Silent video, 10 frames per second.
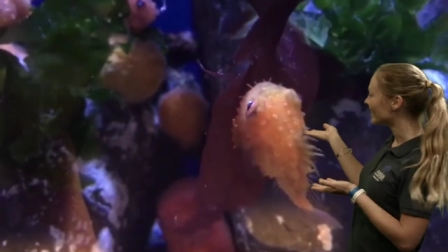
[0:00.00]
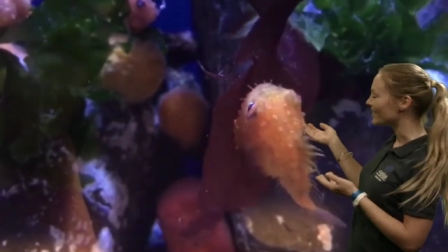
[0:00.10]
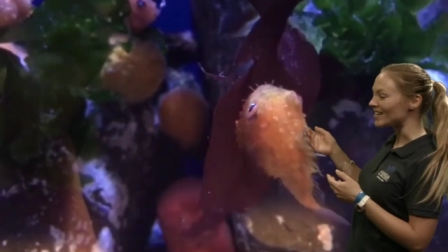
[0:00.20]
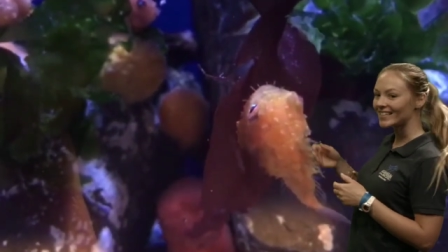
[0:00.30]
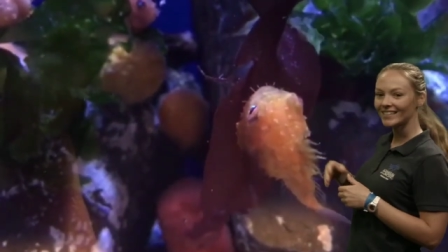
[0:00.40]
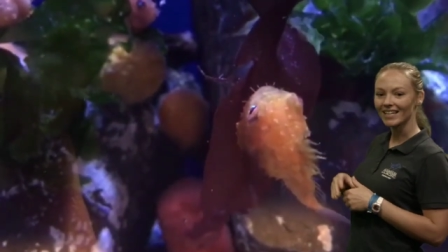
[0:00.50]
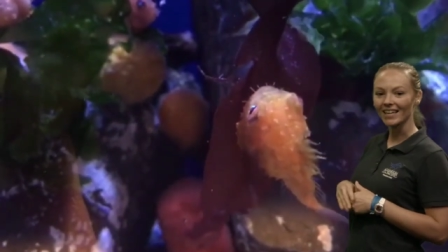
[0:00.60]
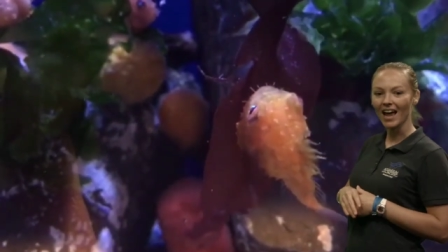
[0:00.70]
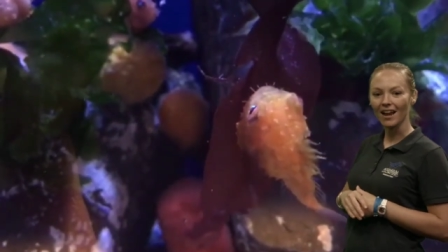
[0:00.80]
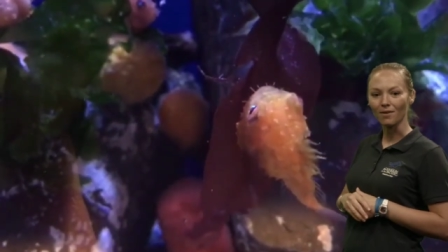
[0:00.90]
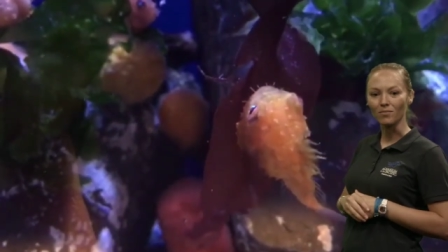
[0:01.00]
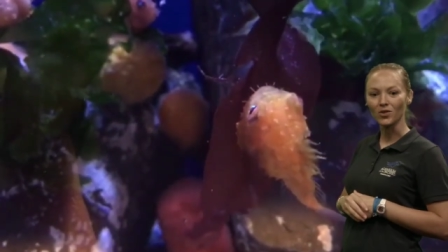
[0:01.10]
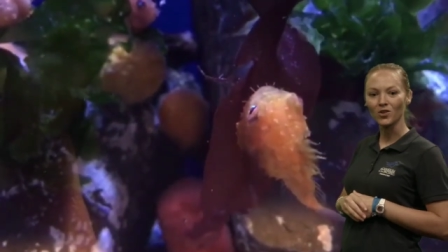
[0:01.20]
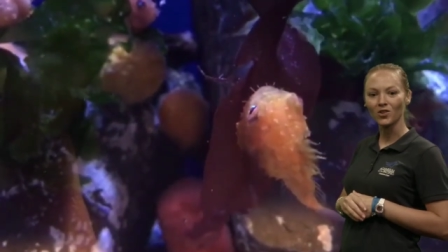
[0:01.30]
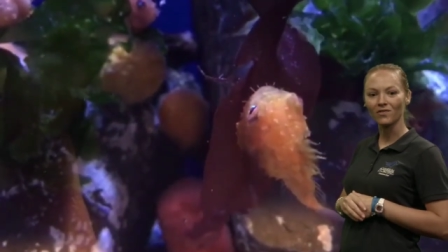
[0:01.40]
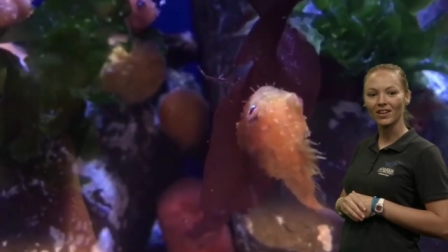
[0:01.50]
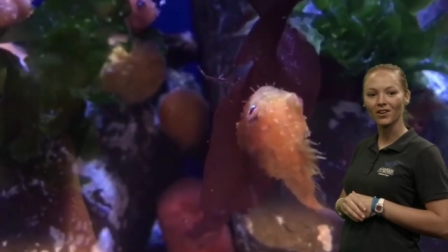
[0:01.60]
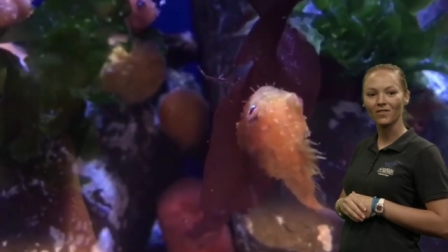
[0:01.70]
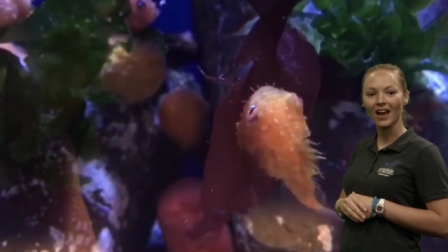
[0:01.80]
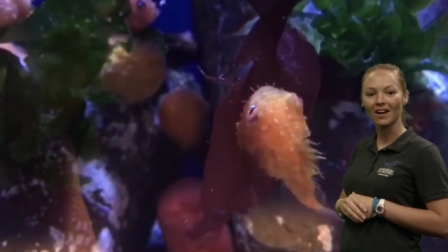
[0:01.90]
You can see it kind of moving
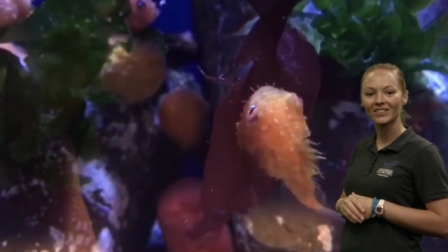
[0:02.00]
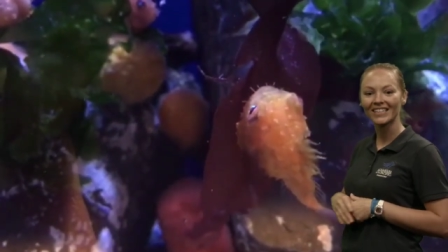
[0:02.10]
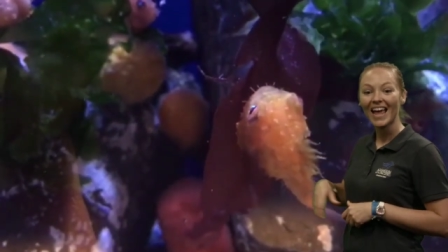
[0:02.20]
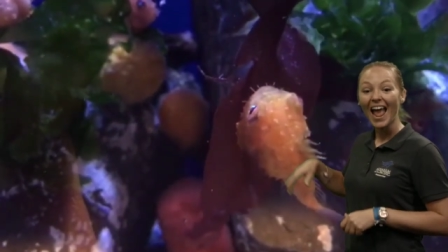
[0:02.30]
around.